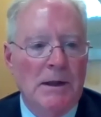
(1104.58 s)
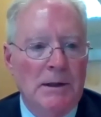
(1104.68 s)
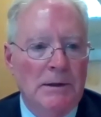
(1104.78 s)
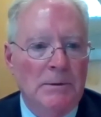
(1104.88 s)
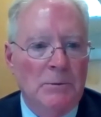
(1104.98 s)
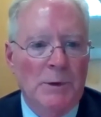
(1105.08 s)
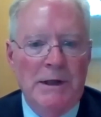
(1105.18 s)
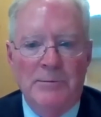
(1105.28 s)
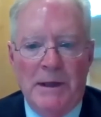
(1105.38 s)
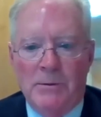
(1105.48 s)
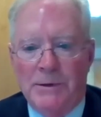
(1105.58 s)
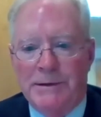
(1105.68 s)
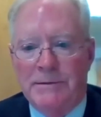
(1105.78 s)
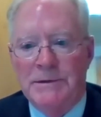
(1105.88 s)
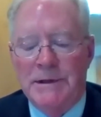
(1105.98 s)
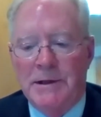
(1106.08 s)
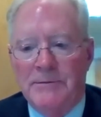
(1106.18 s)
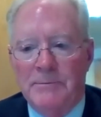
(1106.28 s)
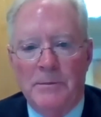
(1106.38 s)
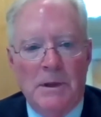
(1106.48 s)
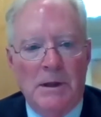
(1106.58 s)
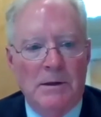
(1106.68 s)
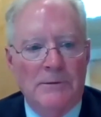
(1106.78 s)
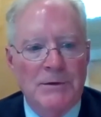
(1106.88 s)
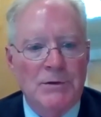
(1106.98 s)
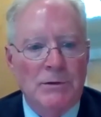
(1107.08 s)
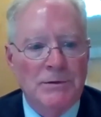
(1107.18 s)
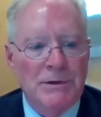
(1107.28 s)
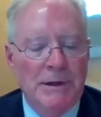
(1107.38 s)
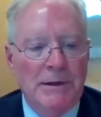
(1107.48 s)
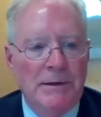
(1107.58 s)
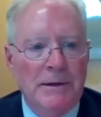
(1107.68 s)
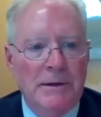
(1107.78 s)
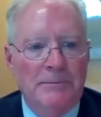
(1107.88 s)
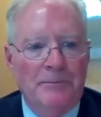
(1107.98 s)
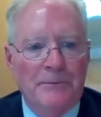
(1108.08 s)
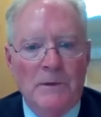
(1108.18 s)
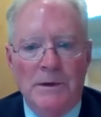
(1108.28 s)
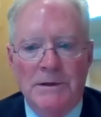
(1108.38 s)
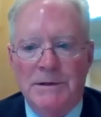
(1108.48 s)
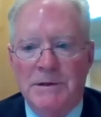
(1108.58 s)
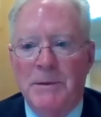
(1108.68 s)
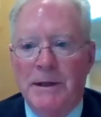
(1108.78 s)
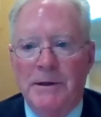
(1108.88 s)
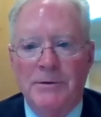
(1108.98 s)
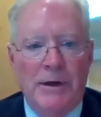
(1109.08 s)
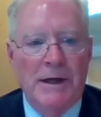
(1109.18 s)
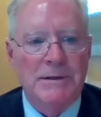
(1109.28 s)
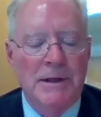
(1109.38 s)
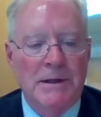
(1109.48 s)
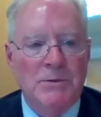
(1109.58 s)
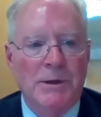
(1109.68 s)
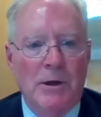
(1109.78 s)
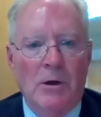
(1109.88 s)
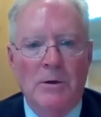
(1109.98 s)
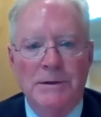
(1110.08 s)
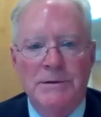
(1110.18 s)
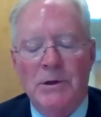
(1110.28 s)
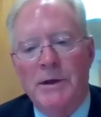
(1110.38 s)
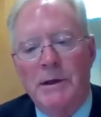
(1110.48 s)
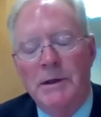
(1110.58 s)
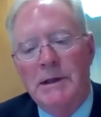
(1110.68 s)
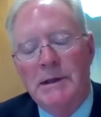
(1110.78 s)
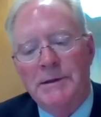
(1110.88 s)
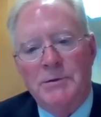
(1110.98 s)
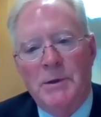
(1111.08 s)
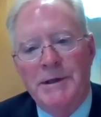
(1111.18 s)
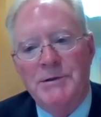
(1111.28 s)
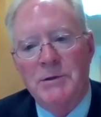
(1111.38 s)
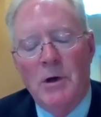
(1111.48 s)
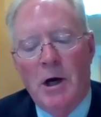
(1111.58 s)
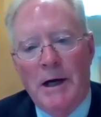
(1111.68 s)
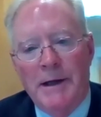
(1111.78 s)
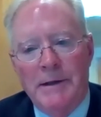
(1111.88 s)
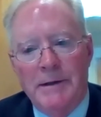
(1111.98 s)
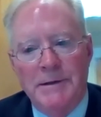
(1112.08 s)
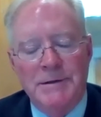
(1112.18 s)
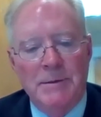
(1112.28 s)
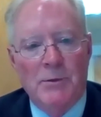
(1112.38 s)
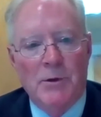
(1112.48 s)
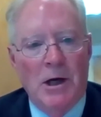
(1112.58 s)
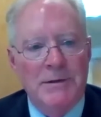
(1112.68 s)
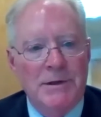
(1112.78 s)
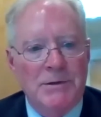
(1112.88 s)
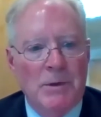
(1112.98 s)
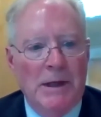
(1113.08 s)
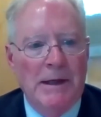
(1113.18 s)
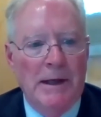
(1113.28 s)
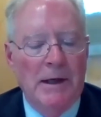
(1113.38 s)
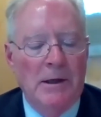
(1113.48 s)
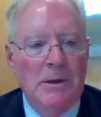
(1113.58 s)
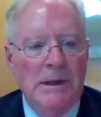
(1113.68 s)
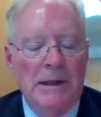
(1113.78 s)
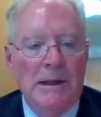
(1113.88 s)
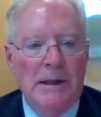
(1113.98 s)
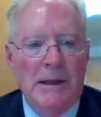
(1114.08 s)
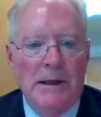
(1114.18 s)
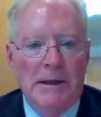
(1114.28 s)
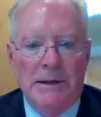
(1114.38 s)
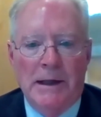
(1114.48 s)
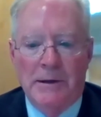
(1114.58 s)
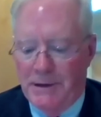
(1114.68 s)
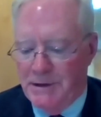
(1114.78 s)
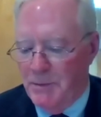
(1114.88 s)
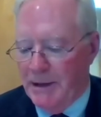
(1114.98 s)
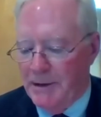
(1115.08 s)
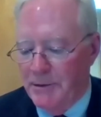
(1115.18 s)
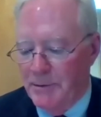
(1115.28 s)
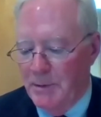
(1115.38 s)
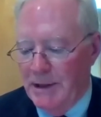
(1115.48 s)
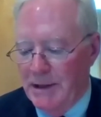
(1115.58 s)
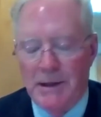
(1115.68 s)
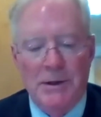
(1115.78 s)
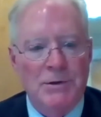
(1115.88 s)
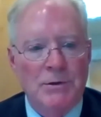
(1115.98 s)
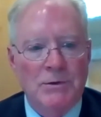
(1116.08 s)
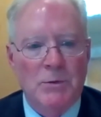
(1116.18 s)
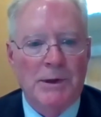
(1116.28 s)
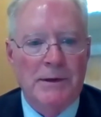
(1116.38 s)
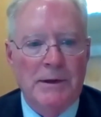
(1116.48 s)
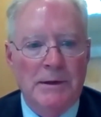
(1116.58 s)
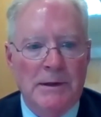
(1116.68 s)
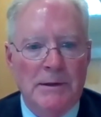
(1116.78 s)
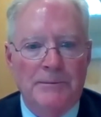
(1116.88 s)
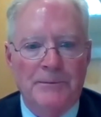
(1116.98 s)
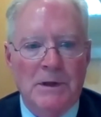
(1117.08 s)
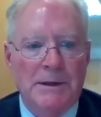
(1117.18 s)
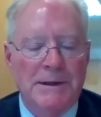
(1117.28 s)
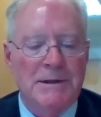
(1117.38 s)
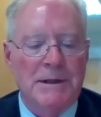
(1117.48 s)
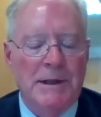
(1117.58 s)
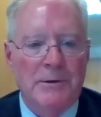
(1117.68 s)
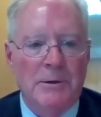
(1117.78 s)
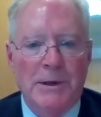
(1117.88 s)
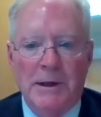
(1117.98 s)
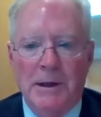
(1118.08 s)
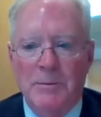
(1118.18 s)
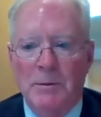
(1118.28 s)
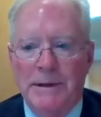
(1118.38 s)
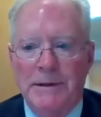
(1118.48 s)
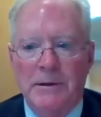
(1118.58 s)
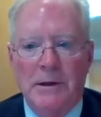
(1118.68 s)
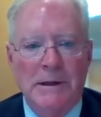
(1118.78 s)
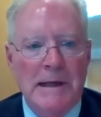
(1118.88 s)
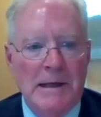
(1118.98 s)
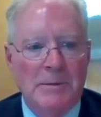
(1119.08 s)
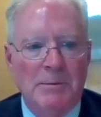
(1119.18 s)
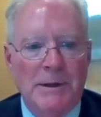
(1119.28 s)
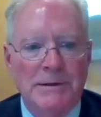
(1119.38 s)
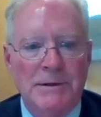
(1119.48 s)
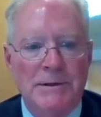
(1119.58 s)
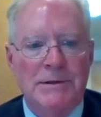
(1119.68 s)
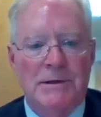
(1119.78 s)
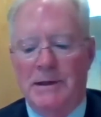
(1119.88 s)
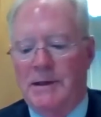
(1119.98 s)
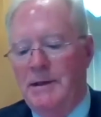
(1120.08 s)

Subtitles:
We have met with city officials, and this is being addressed as we go. And so the 22 audit is in process right now, and I don't expect there to be any issues with the lease standard being implemented on a timely basis.